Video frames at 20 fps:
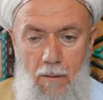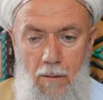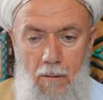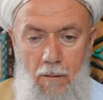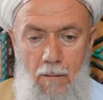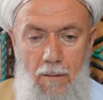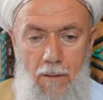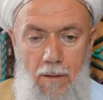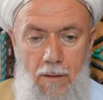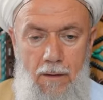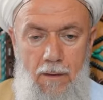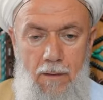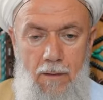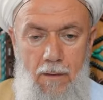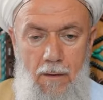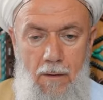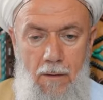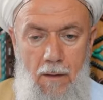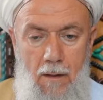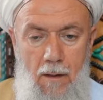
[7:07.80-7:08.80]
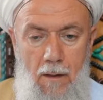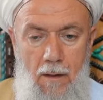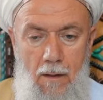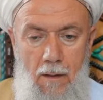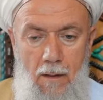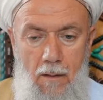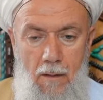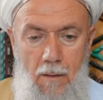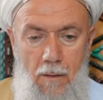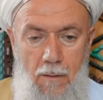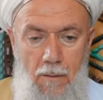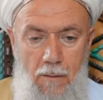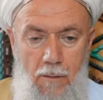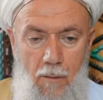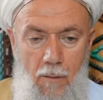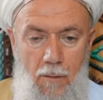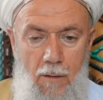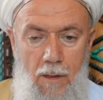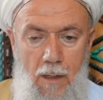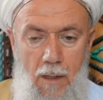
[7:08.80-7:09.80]
all this
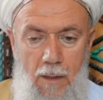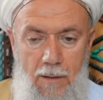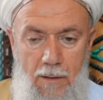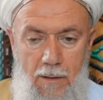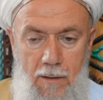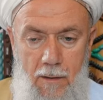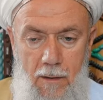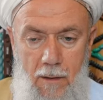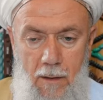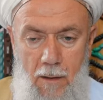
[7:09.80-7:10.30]
showing us.